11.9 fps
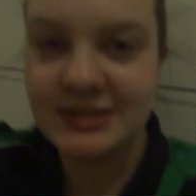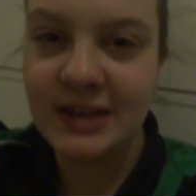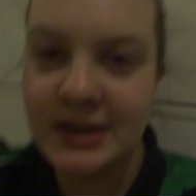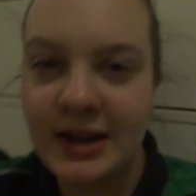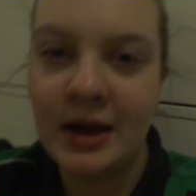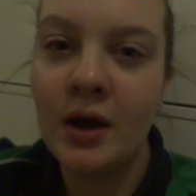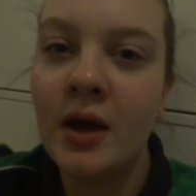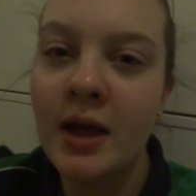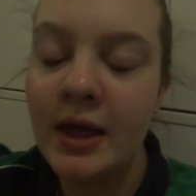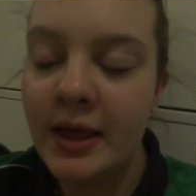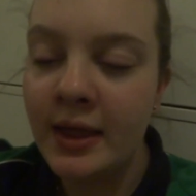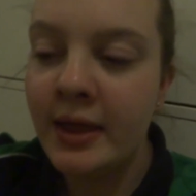10 now.
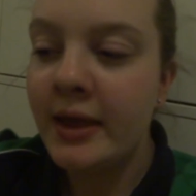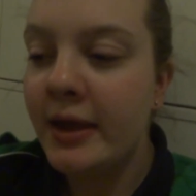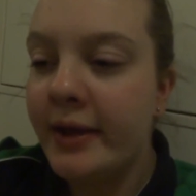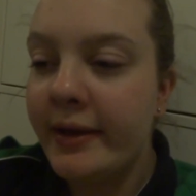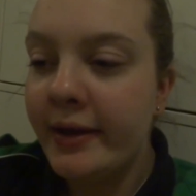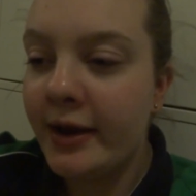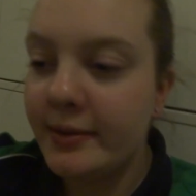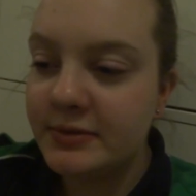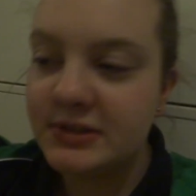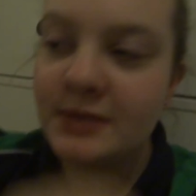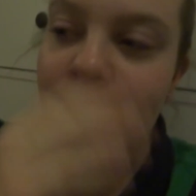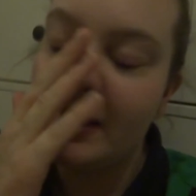And I'm
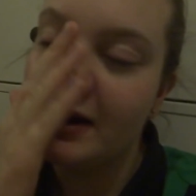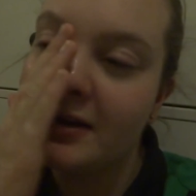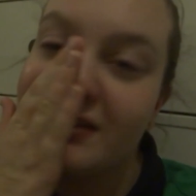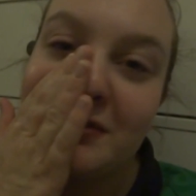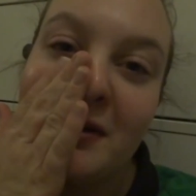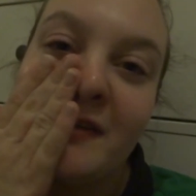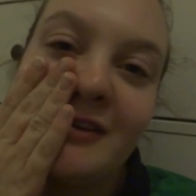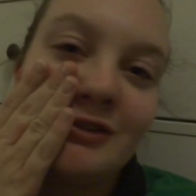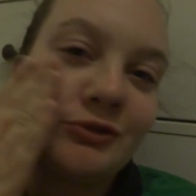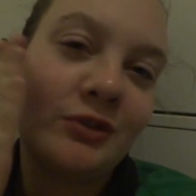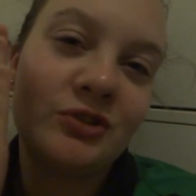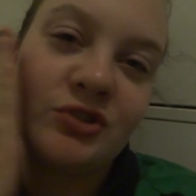just in bed, so my face
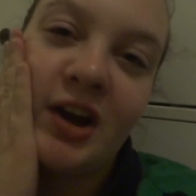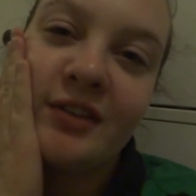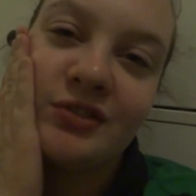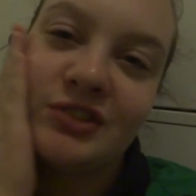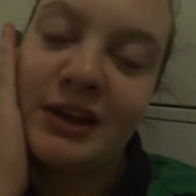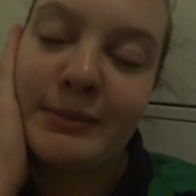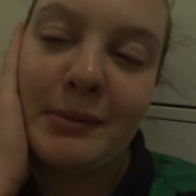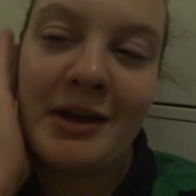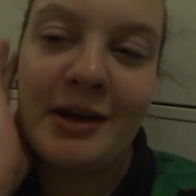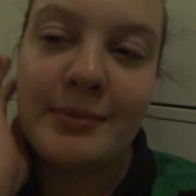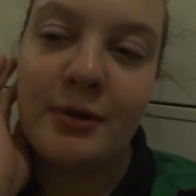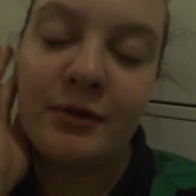looks really dry. I'm just taking my
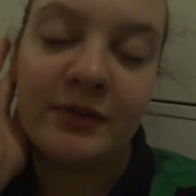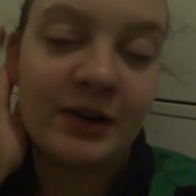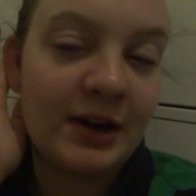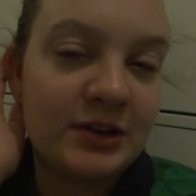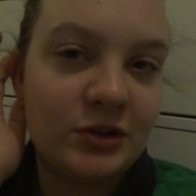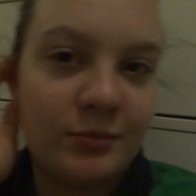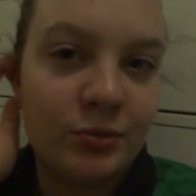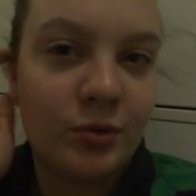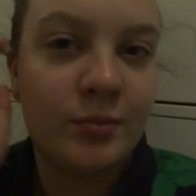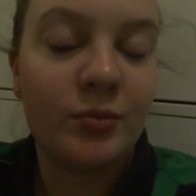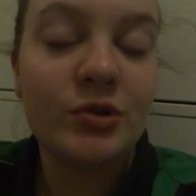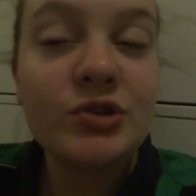makeup off and I need to go
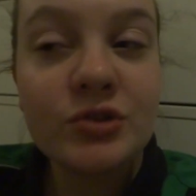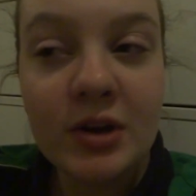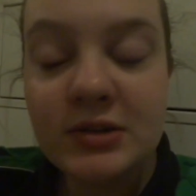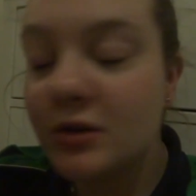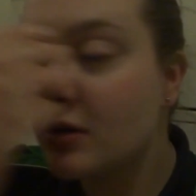put moisturiser